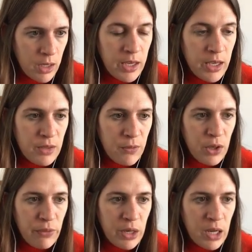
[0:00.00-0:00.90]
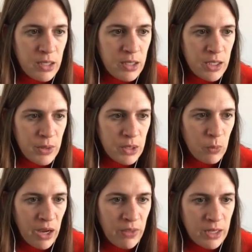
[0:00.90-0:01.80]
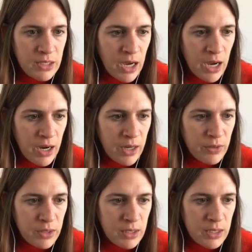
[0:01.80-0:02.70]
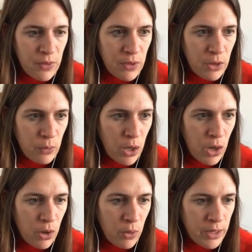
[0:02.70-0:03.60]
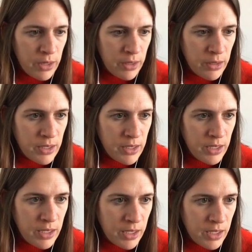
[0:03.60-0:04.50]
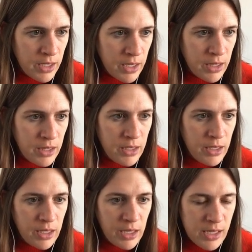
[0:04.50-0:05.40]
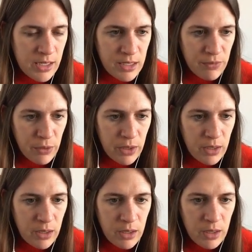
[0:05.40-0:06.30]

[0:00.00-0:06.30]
He has a few different content series, Why They Died versus How They Grow, and he has a different